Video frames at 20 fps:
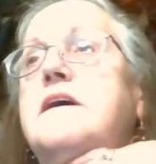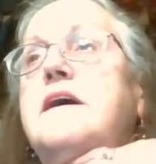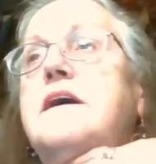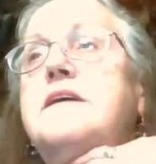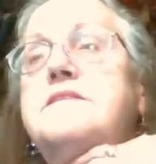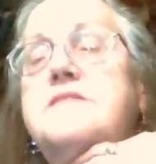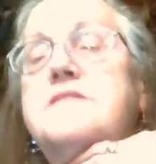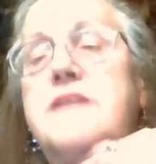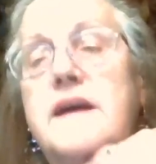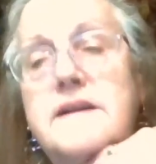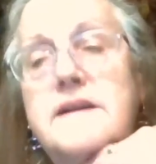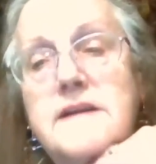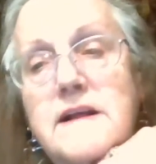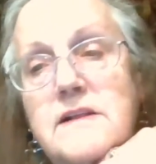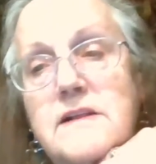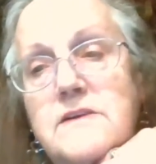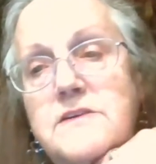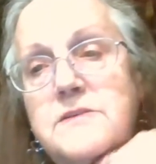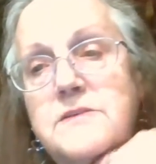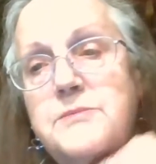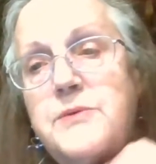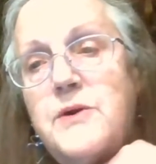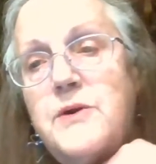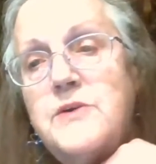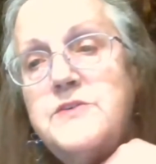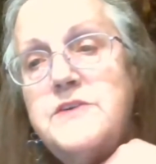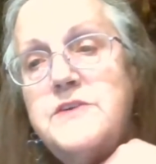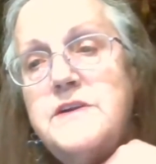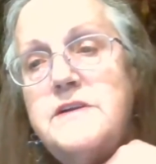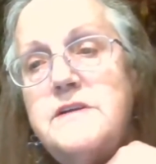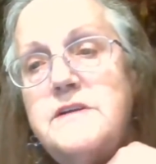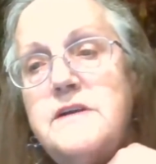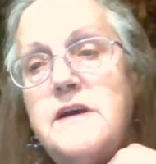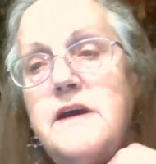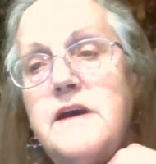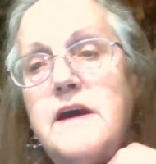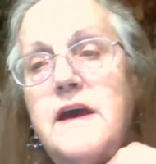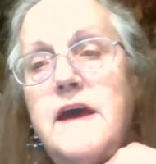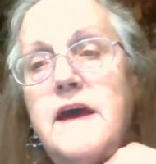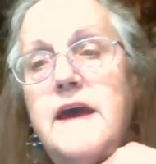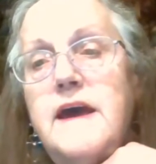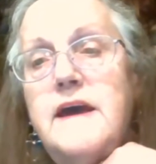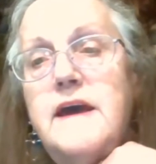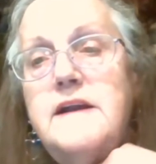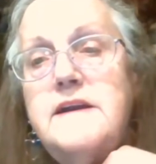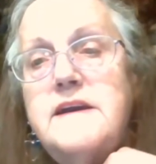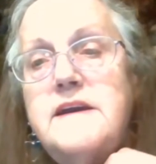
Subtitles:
It's $10 a person, and